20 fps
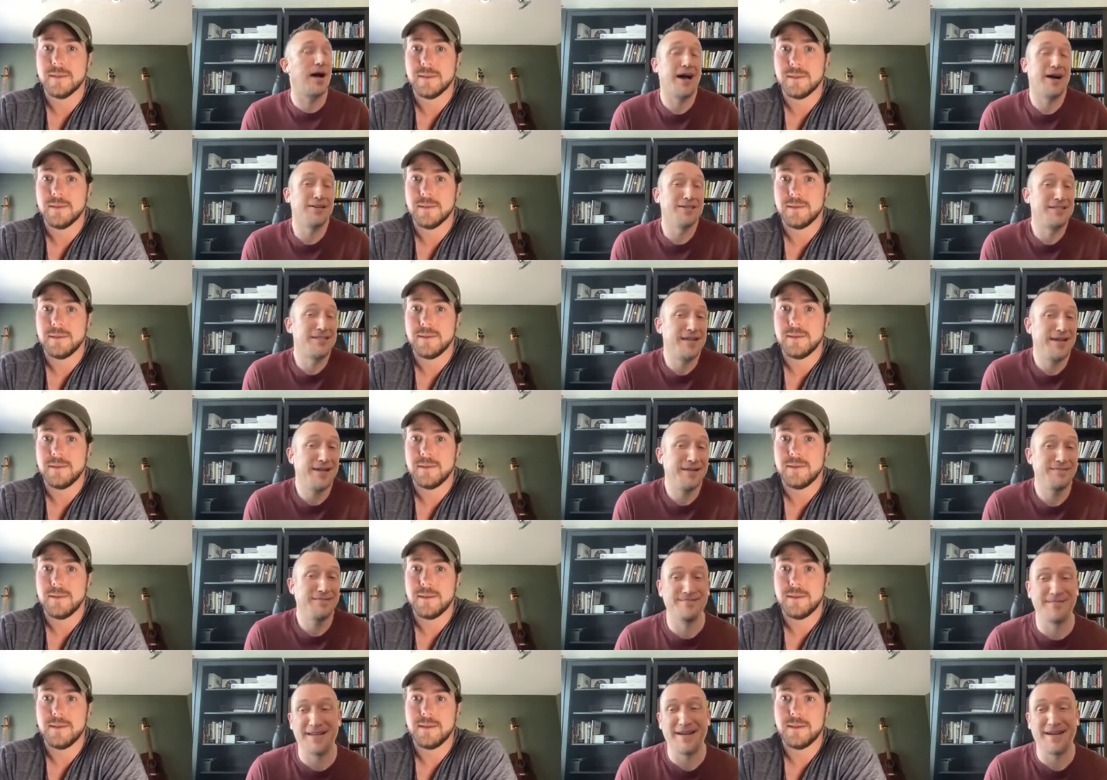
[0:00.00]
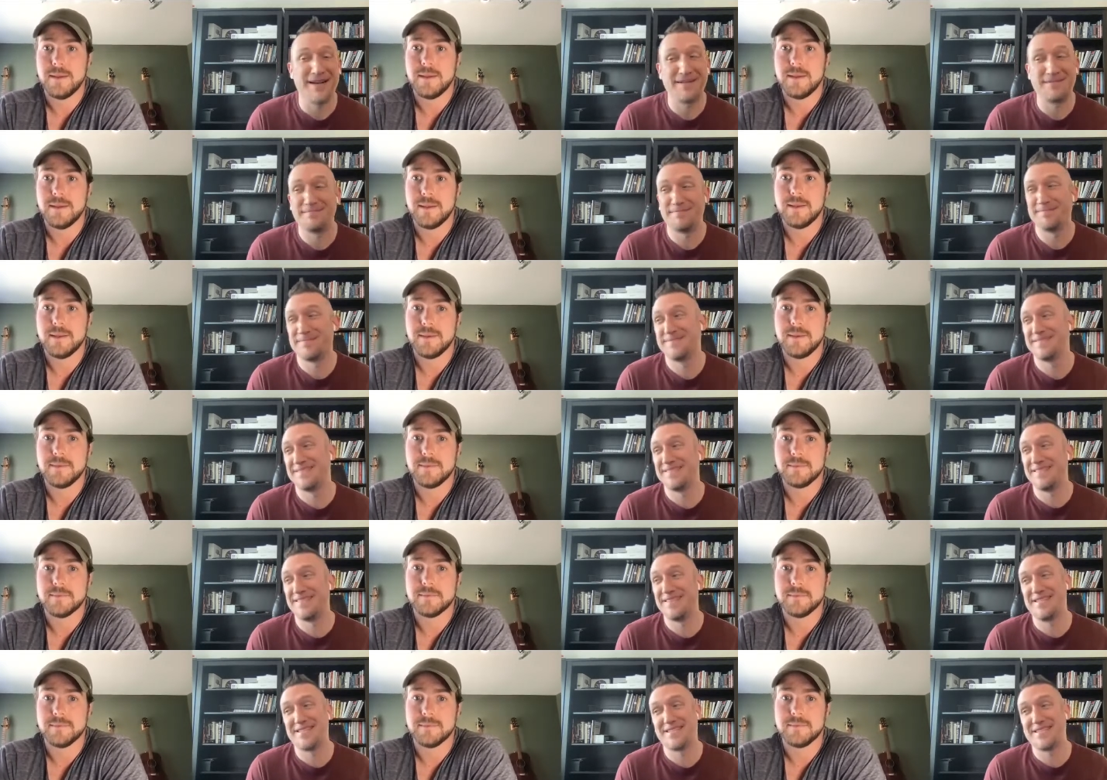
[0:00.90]
Speaker 1: i'll say um
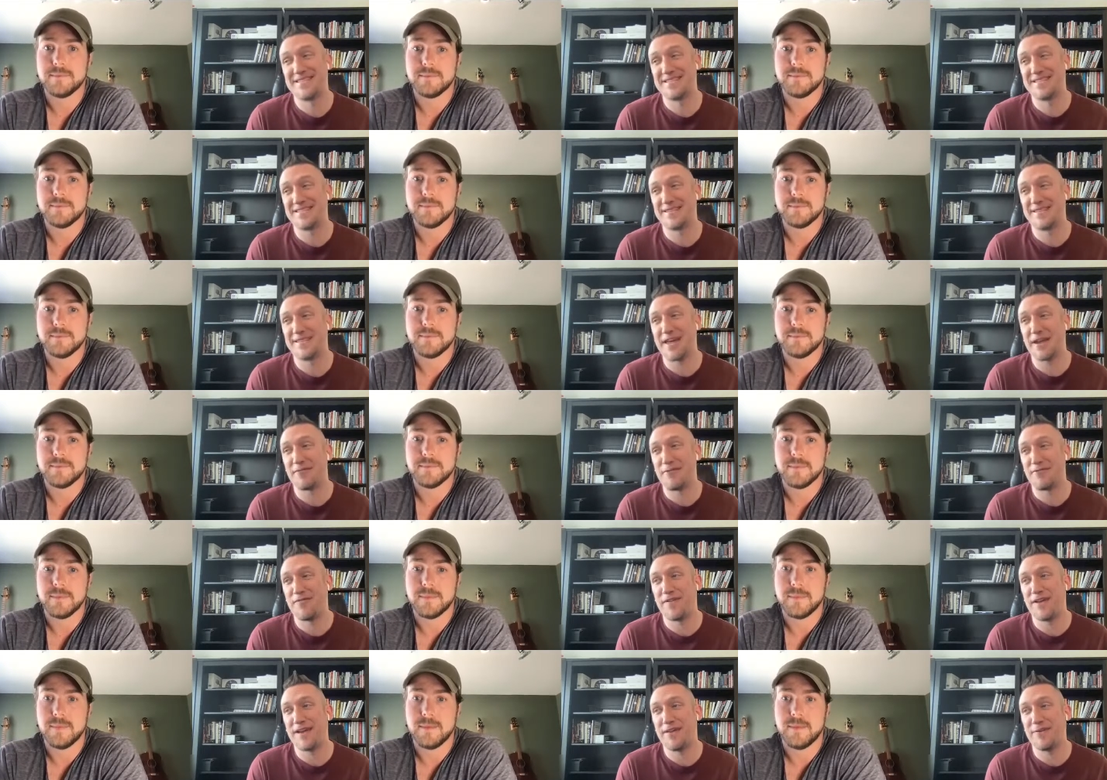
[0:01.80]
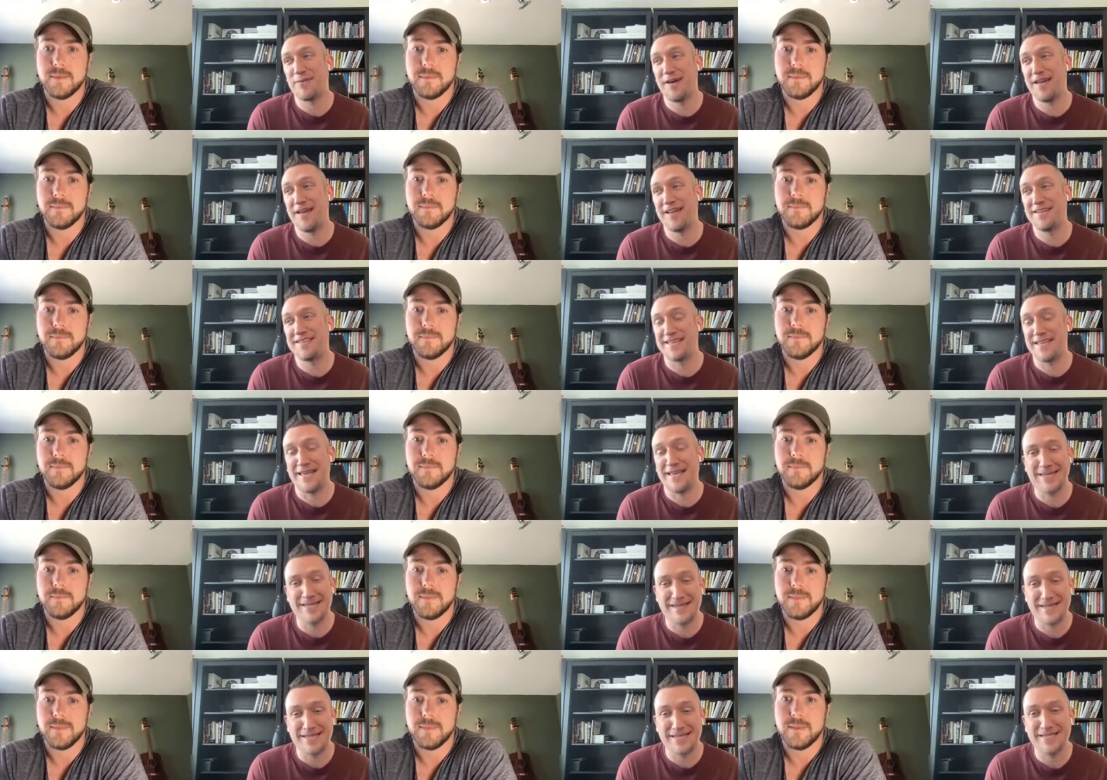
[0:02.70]
this is kind of a funny way to
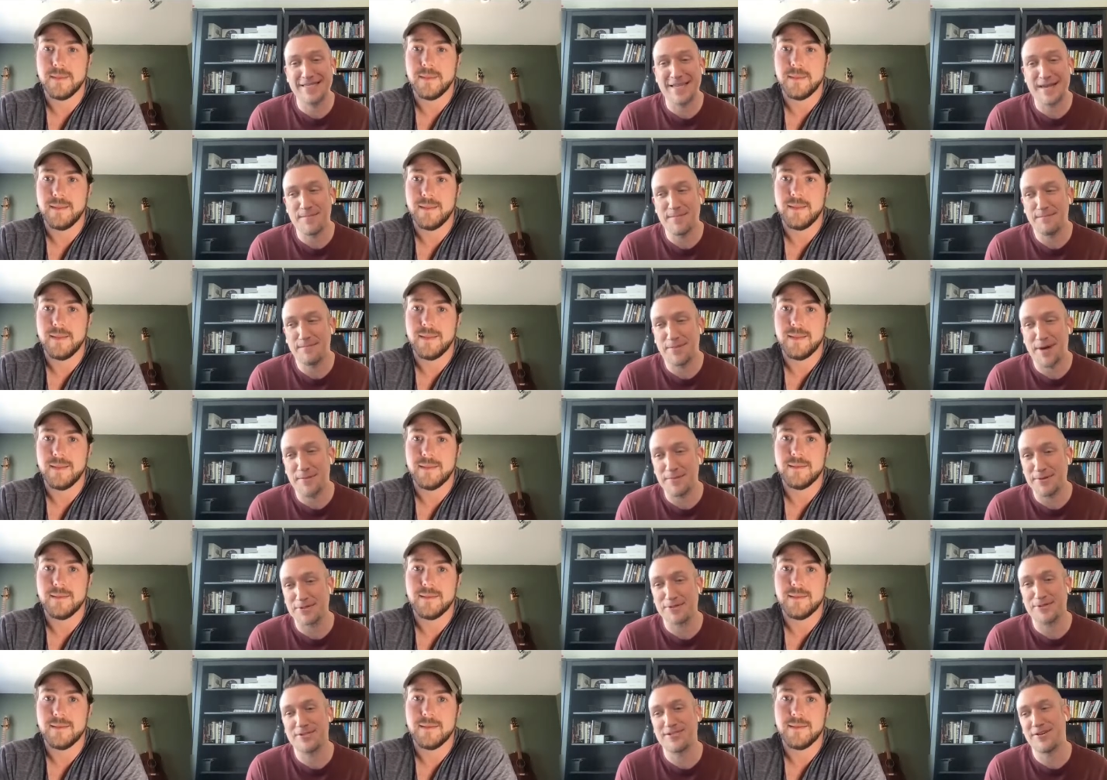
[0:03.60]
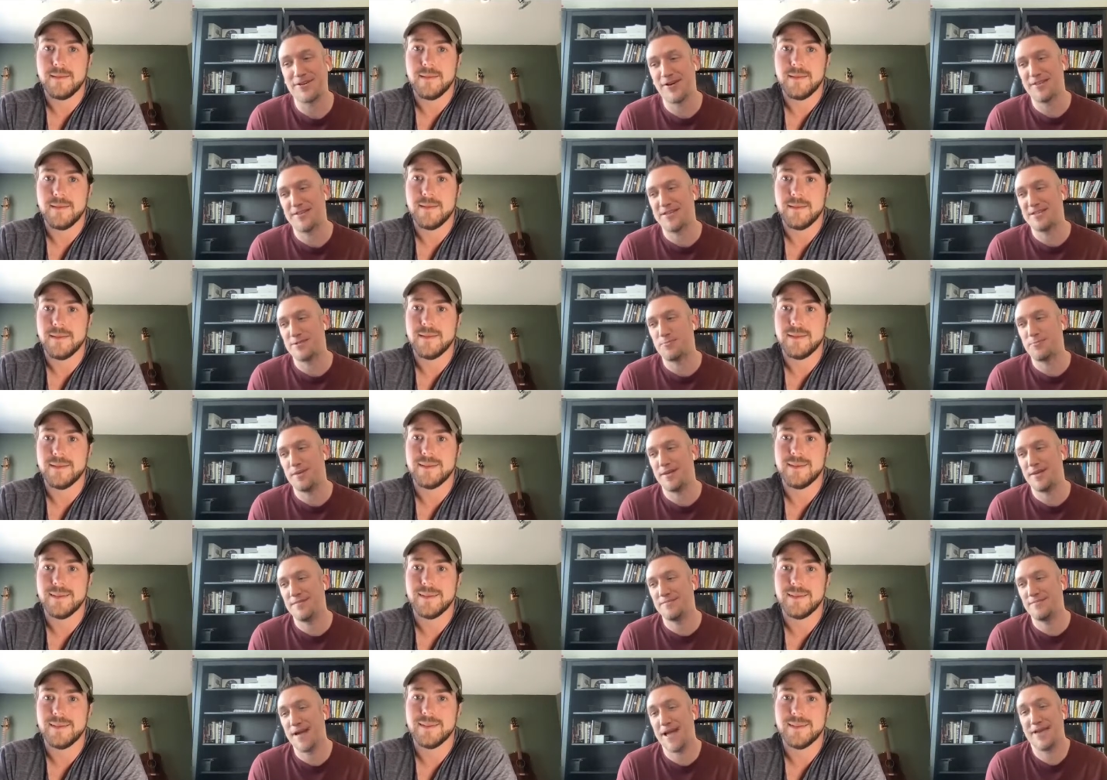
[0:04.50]
end this. I probably should have started this,
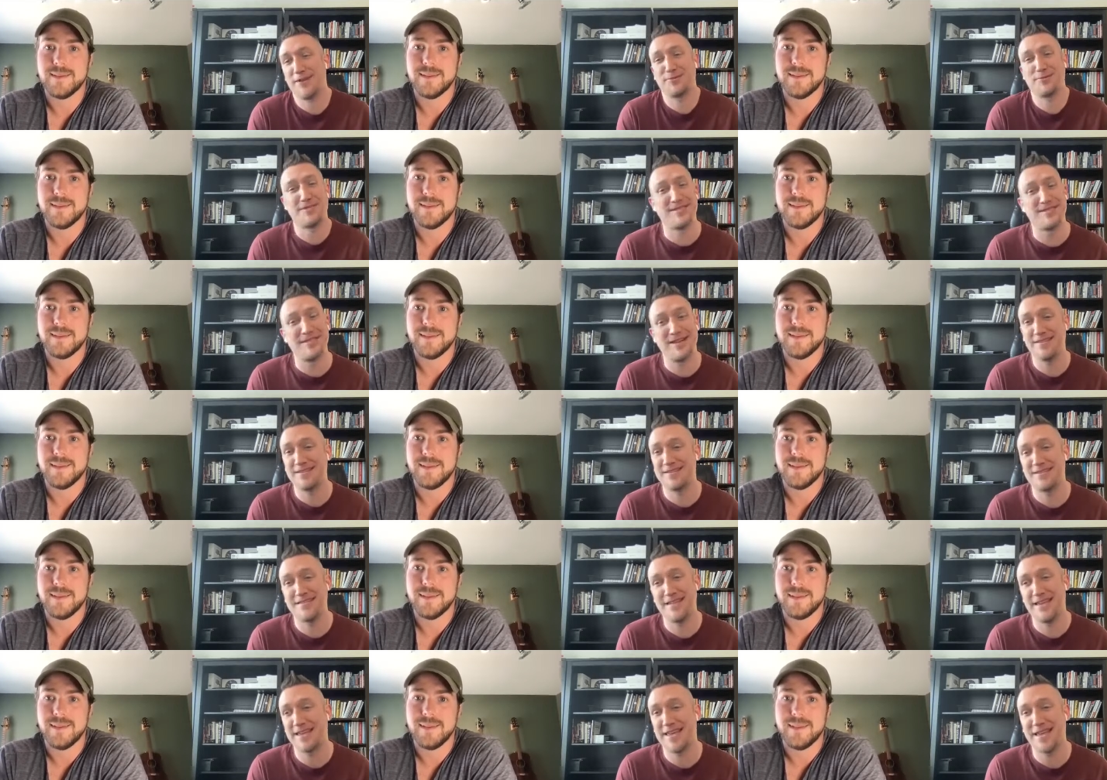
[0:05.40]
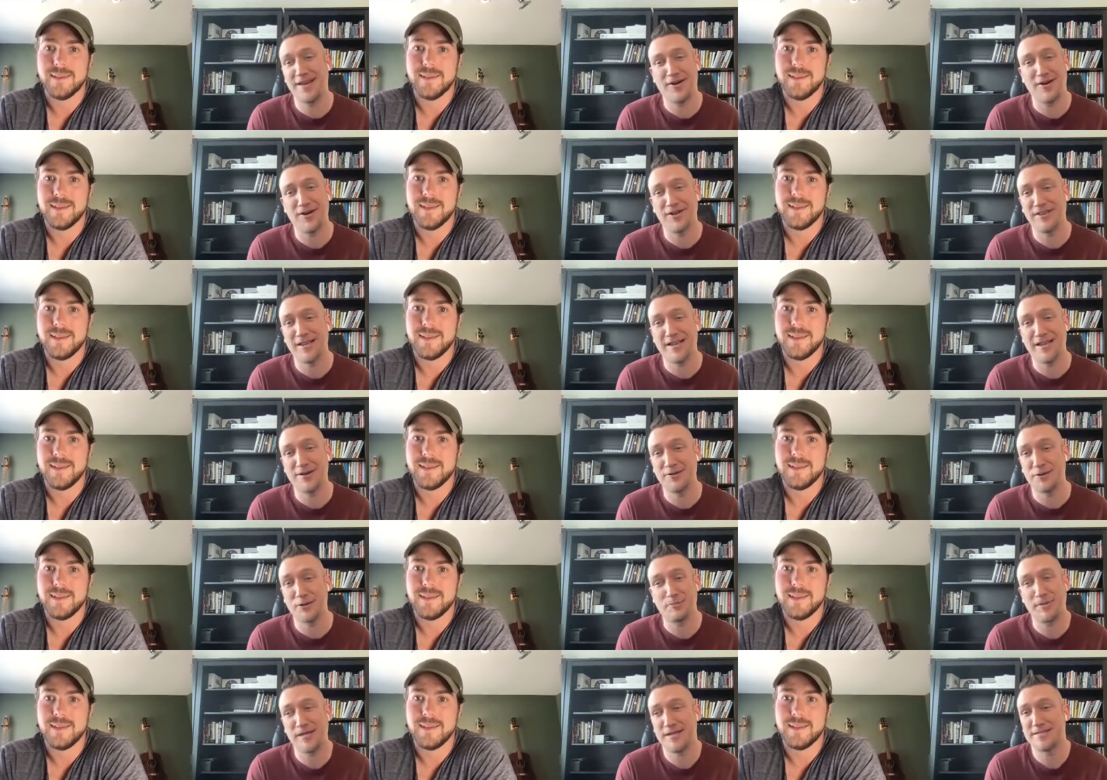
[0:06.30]
but my own son's taking online group